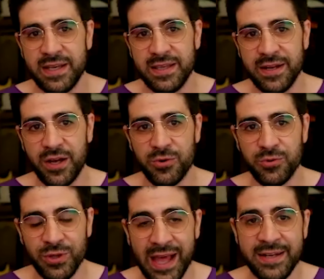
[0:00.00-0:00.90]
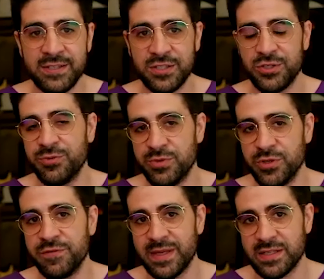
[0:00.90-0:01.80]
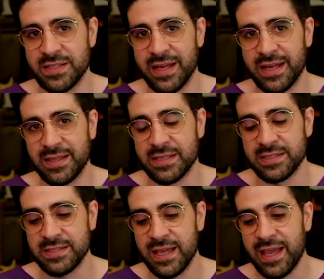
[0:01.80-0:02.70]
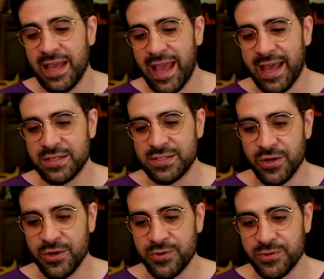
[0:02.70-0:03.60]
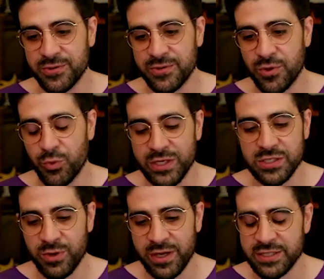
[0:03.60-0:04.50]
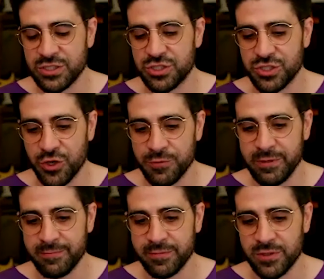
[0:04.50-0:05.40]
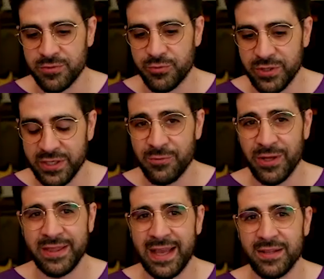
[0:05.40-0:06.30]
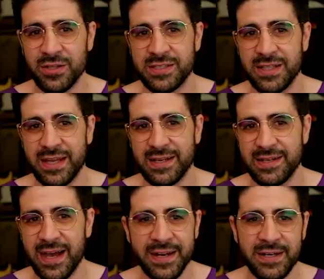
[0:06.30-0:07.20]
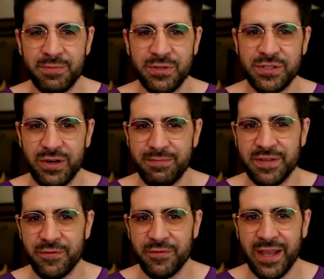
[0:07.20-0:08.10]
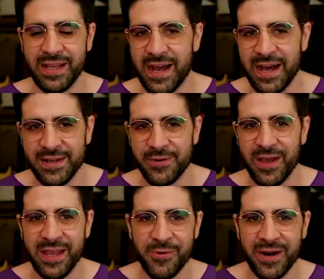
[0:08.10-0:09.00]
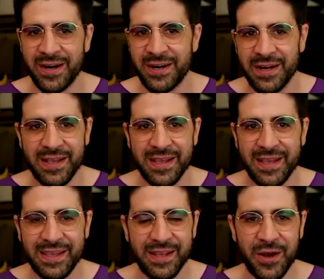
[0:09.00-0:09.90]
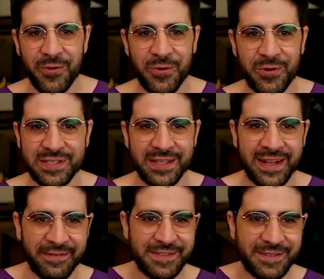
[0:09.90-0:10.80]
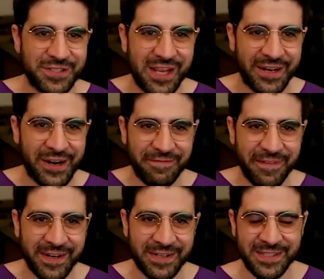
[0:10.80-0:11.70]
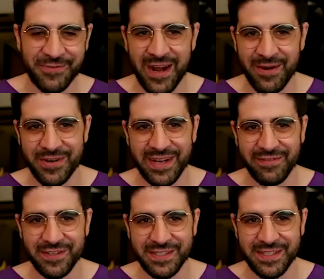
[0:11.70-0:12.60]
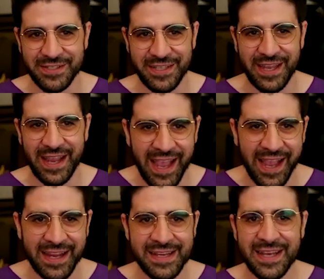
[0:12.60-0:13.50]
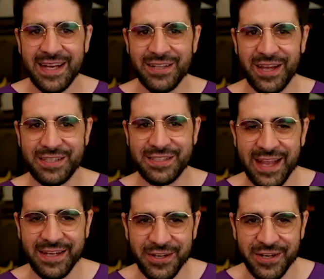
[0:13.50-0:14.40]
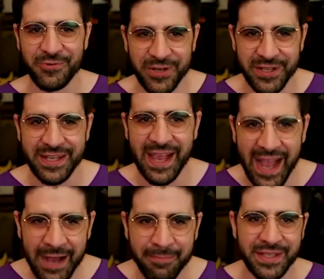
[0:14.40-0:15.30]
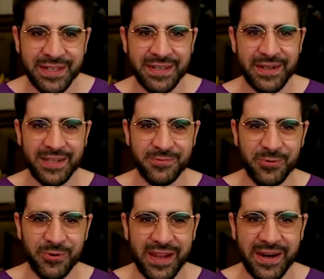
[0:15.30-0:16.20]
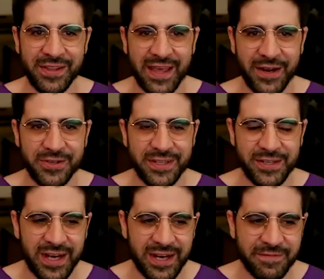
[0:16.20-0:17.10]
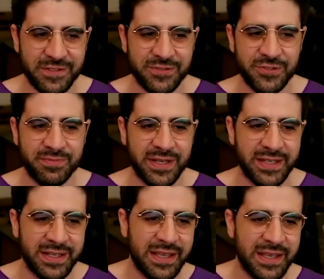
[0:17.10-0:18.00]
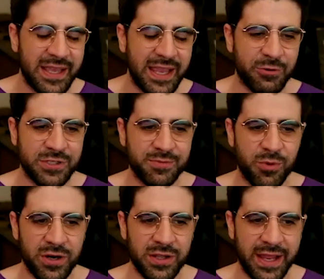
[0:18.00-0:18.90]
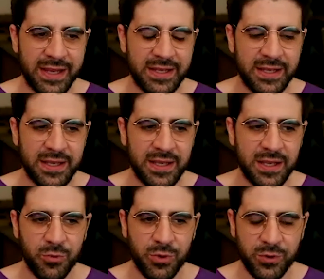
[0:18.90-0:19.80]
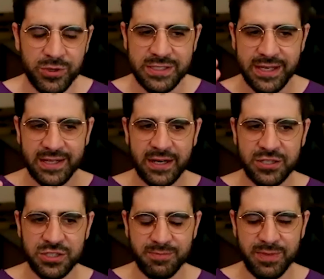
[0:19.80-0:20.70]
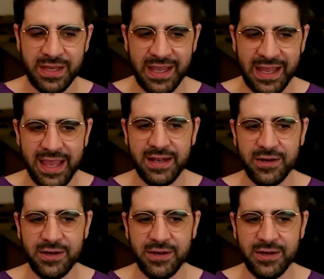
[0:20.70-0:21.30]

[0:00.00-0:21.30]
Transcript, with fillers: you know lends to movements like this and so we just wanted to show people really what that looks like not in a prescriptive way not in a way where you know we were sitting there shaking our fingers at robert david steele saying hey like sandy hook really happened as we were there in that hotel conference room but it was more like we were sitting there just being hit